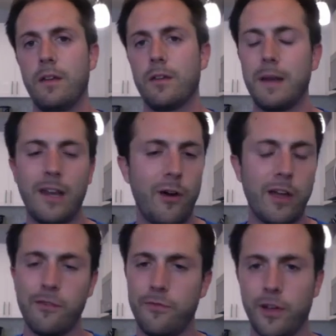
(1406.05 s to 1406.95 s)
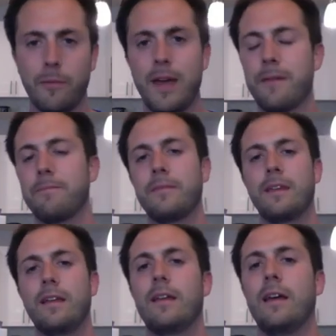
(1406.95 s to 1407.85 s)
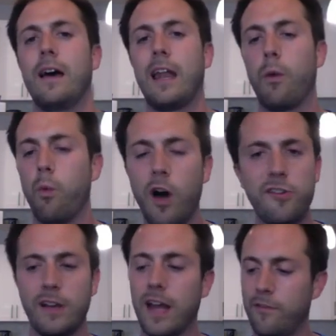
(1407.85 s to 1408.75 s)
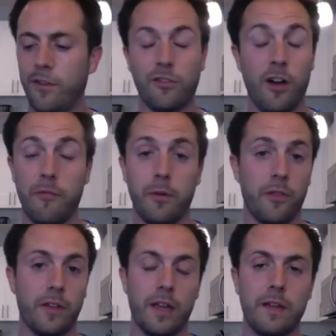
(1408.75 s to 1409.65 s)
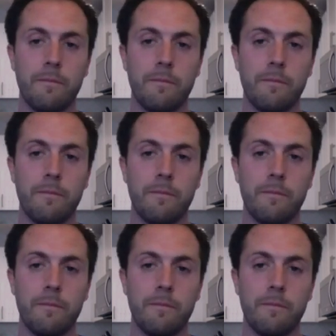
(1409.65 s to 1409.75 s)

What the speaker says: So I know how you feel, man. And I want you to have this softball thing.